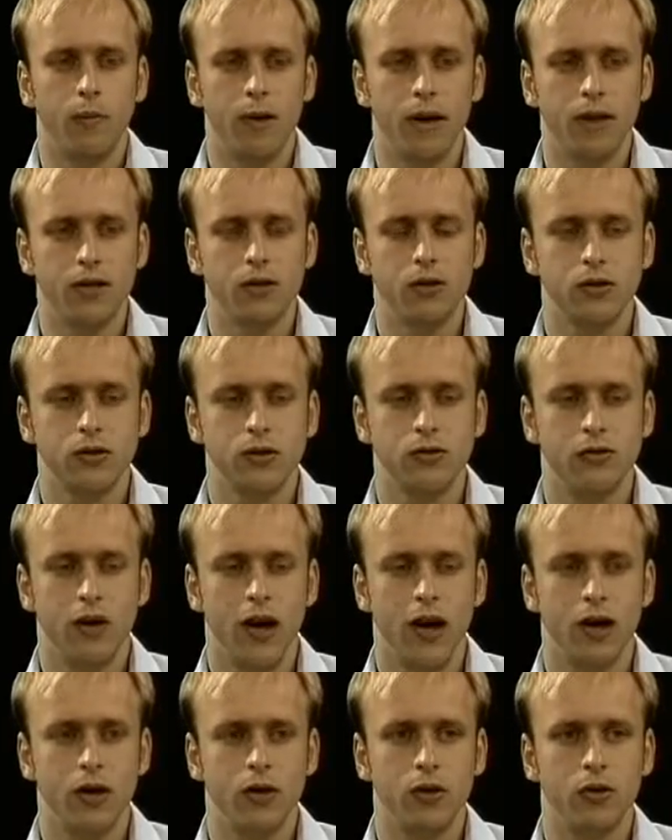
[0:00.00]
When the peso is
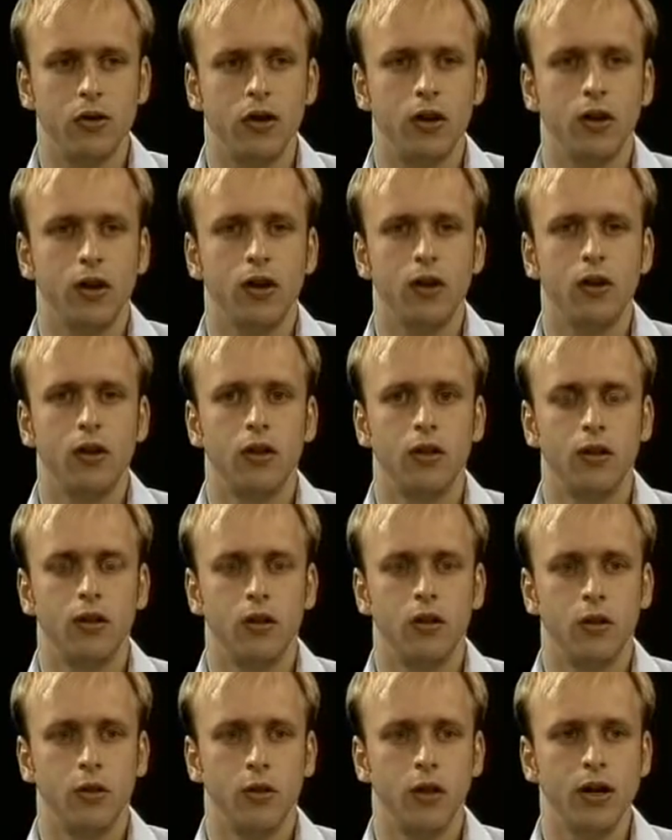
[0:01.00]
devalued,
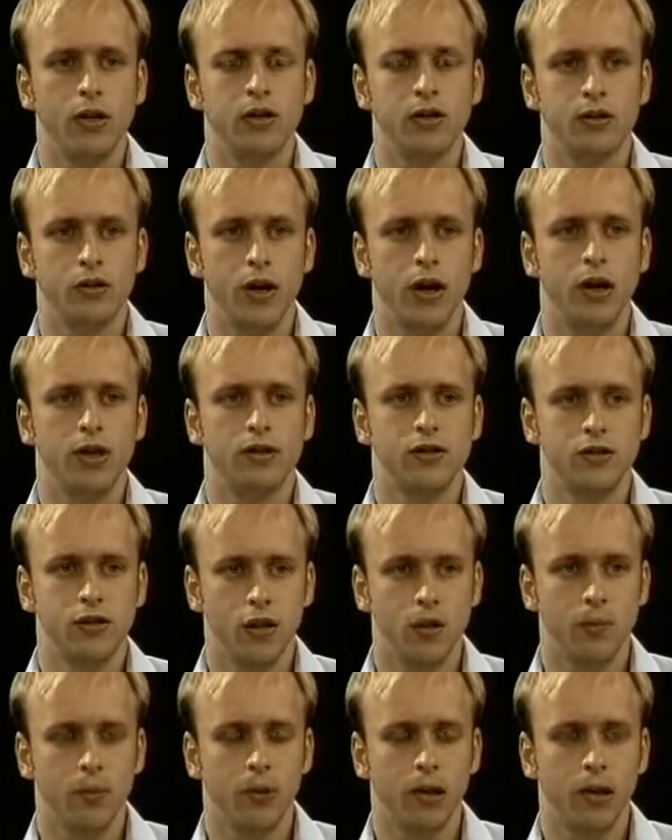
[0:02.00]
the U.S.
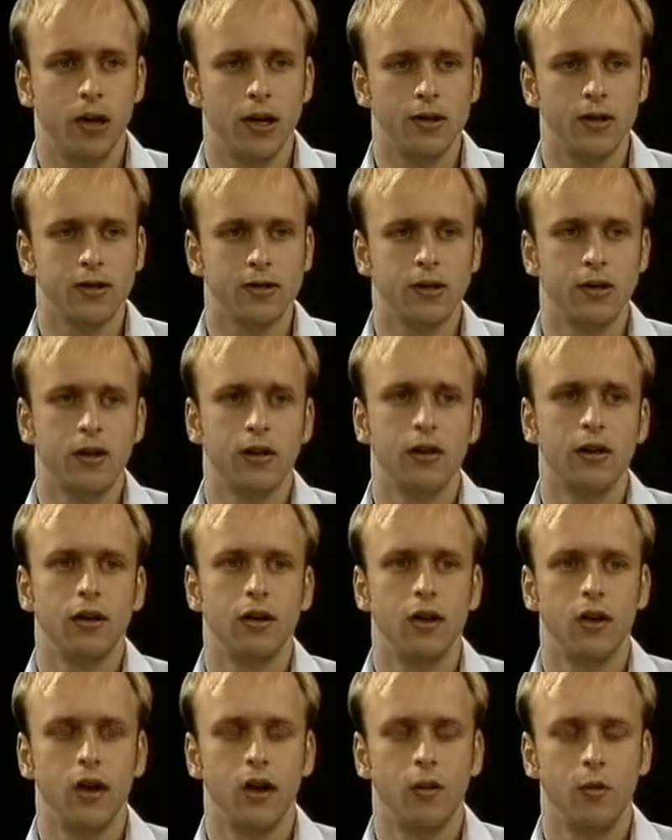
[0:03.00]
trade surplus
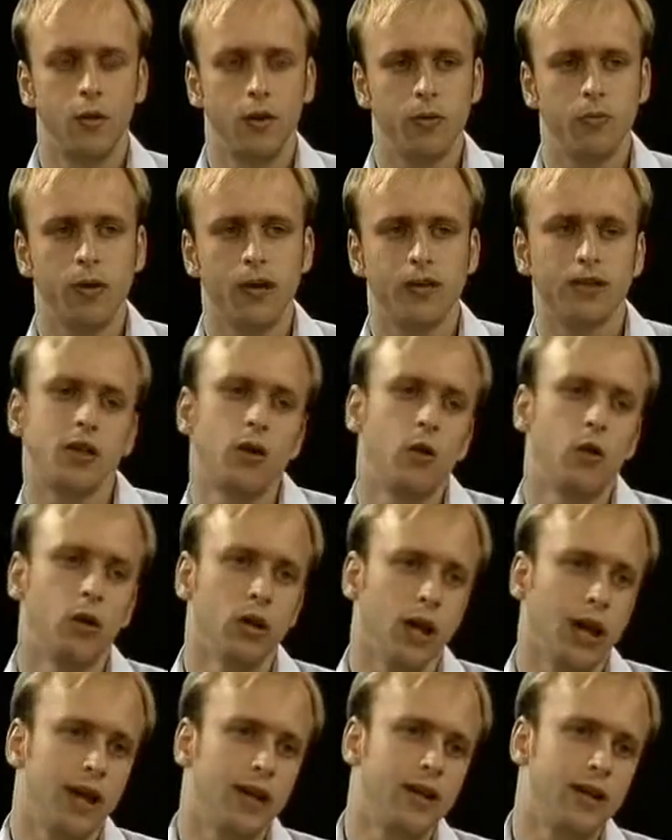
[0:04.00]
with
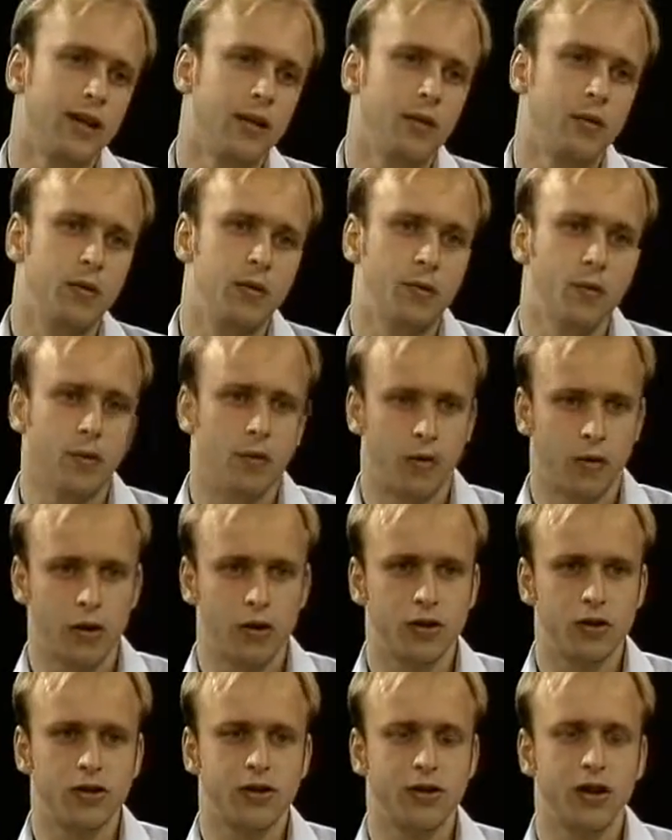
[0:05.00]
Mexico will likely
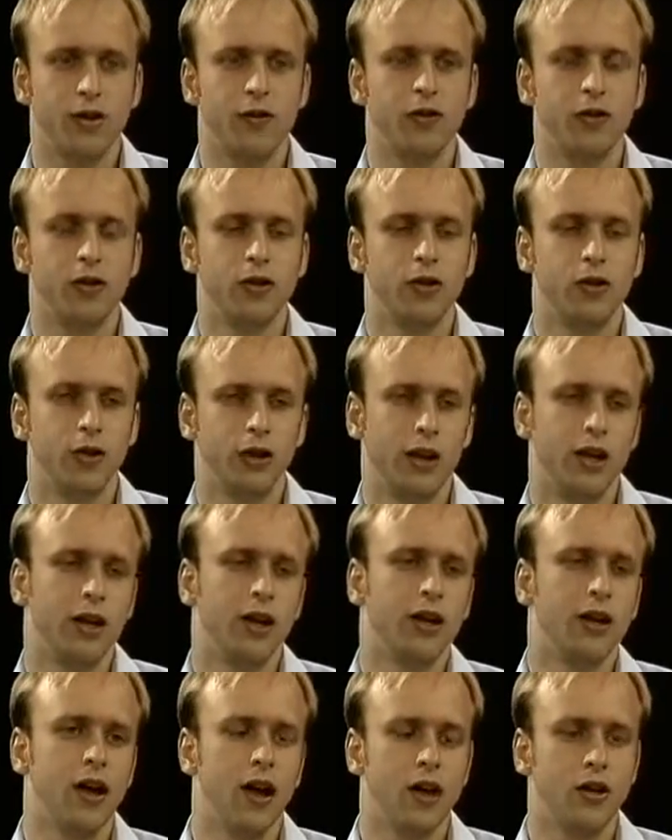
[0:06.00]
reverse itself into,
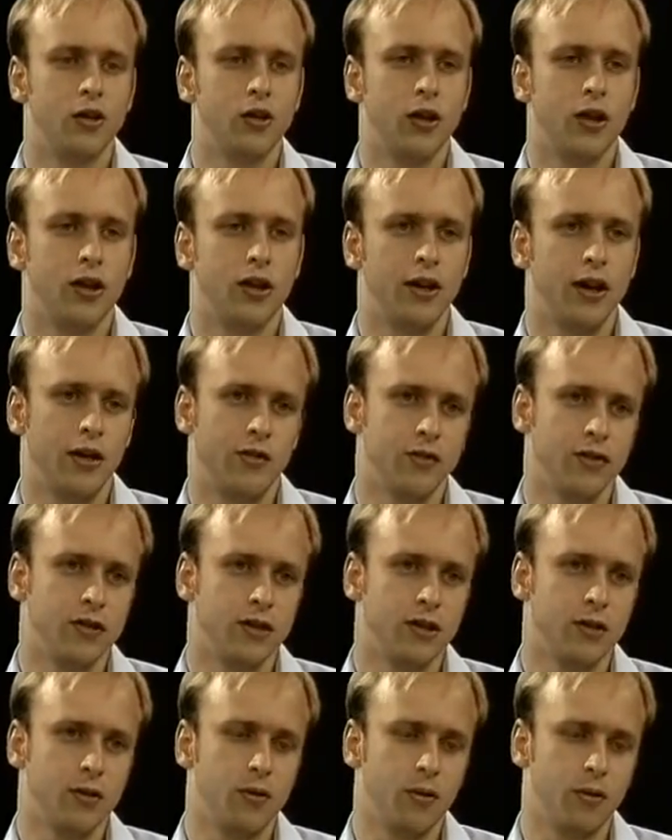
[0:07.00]
again, a trade
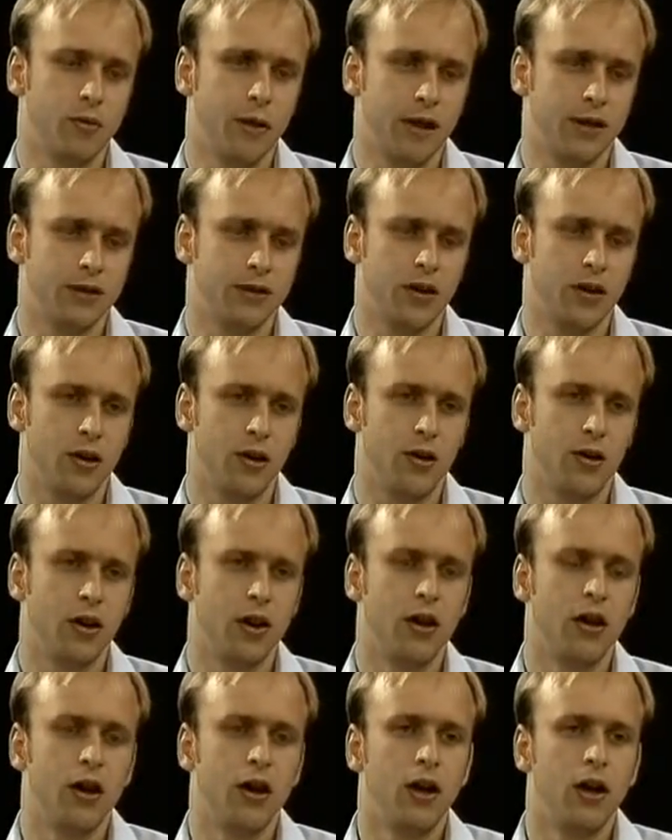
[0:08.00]
deficit with
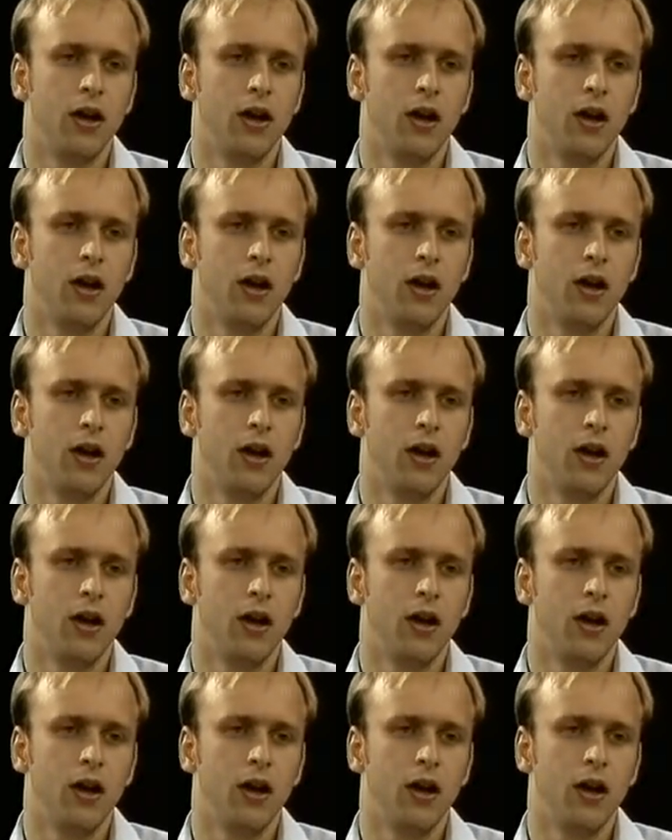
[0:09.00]
Mexico.